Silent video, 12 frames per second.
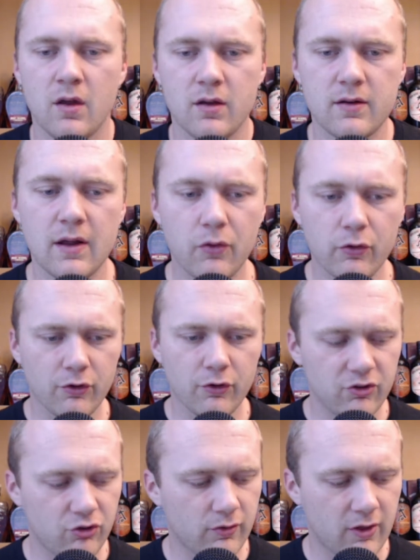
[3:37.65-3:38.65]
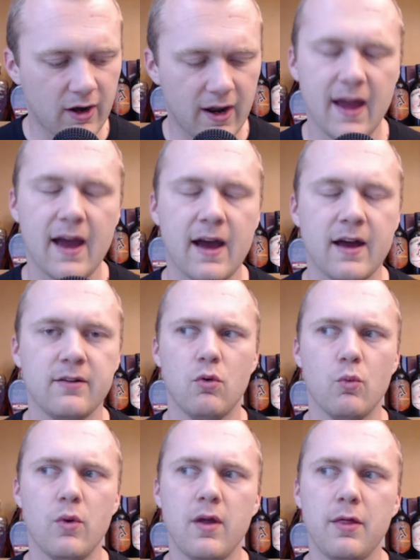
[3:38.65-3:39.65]
Now, those are issues that I had
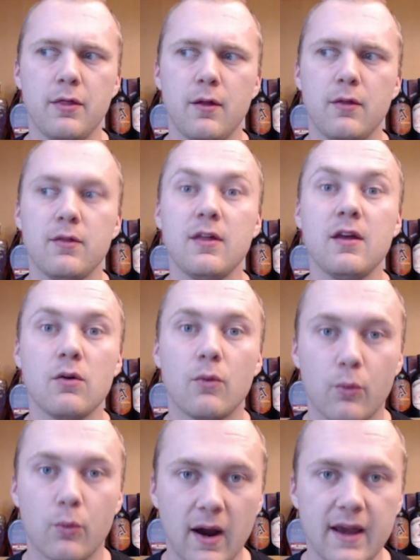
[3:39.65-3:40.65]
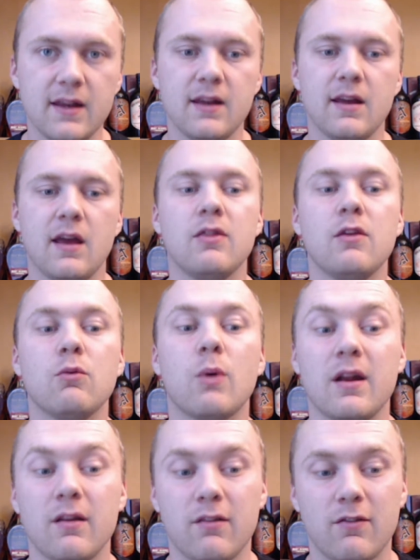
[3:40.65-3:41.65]
with the writing and the
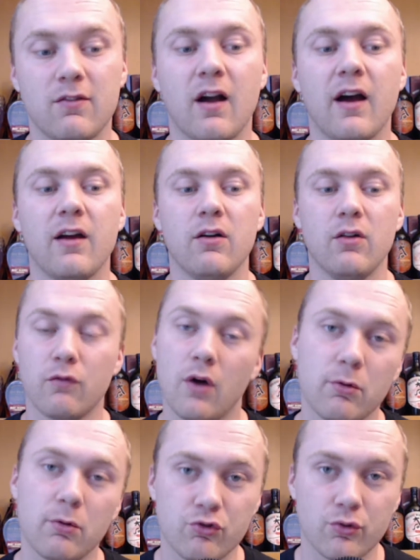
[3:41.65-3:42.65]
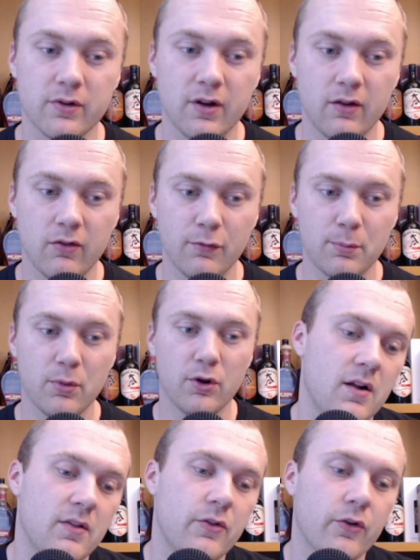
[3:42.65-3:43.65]
writing style of Robert Jordan in this
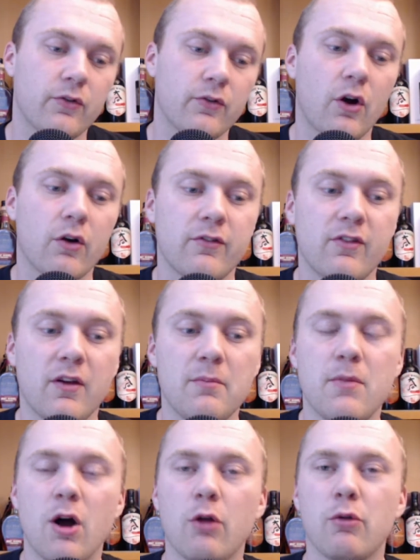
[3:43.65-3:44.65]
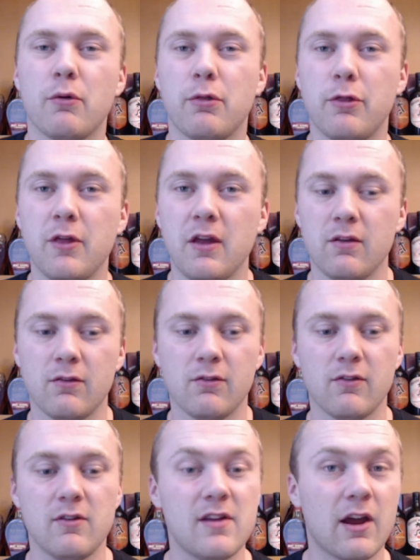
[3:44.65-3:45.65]
book. There are some other things
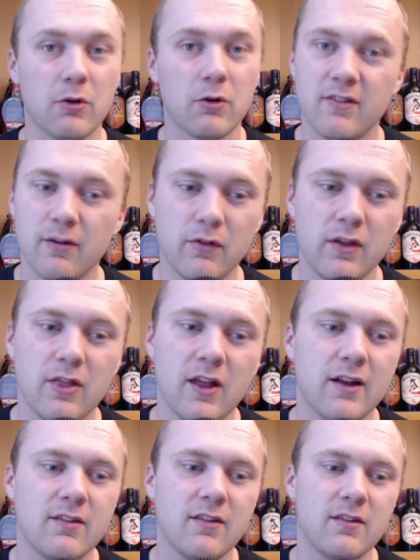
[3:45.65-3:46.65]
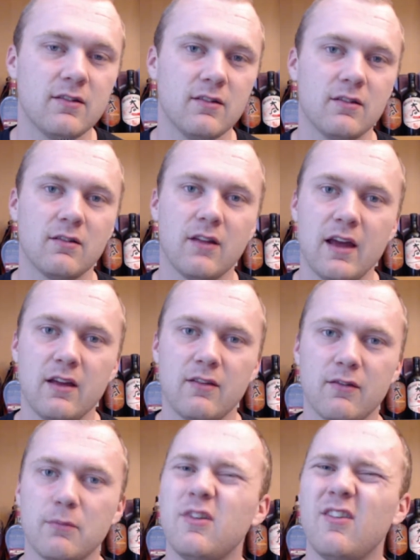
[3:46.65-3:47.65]
narratively that I didn't like,
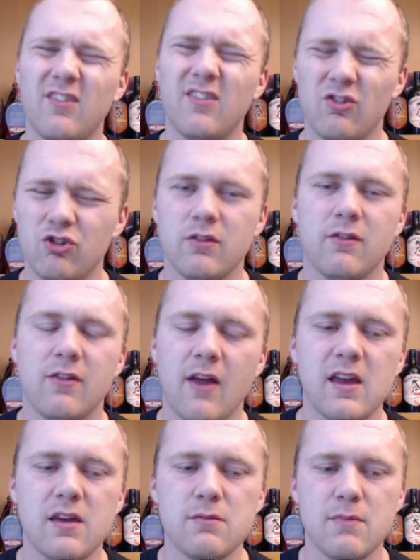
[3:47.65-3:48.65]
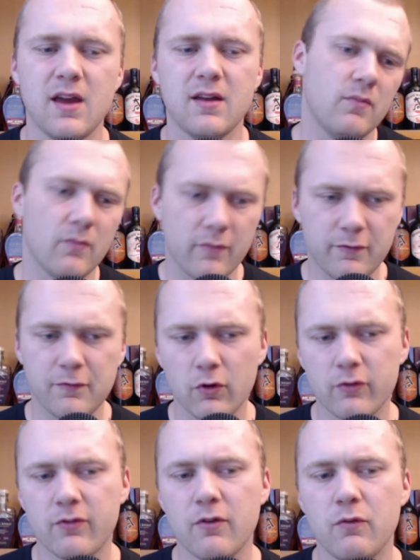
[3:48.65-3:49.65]
some decisions that he made.
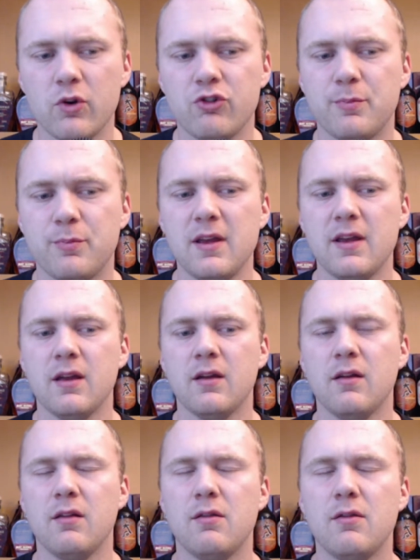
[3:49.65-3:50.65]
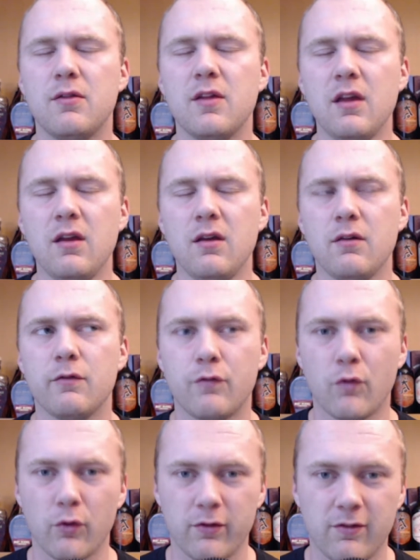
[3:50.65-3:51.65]
First of which being the
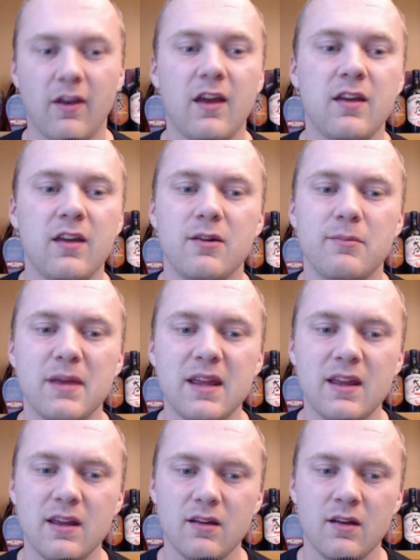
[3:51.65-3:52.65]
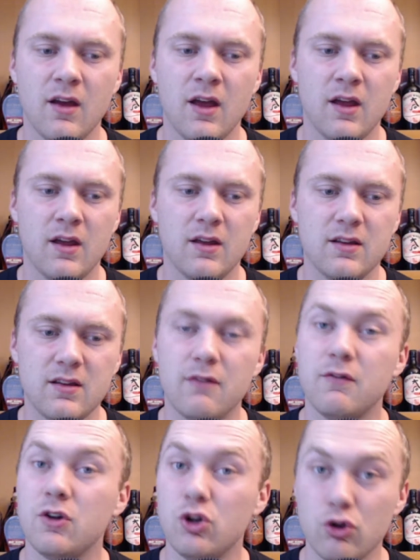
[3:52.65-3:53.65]
Forsaken being
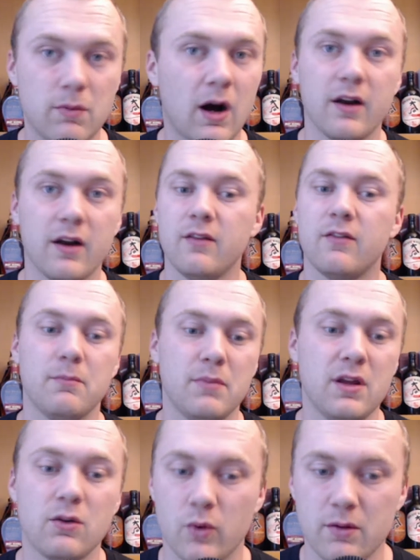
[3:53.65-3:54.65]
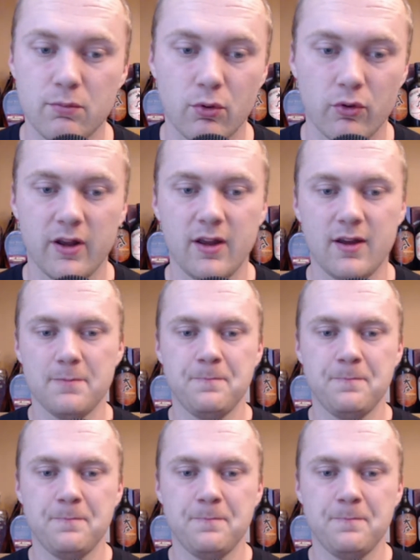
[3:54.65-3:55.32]
given new bodies and being reborn again.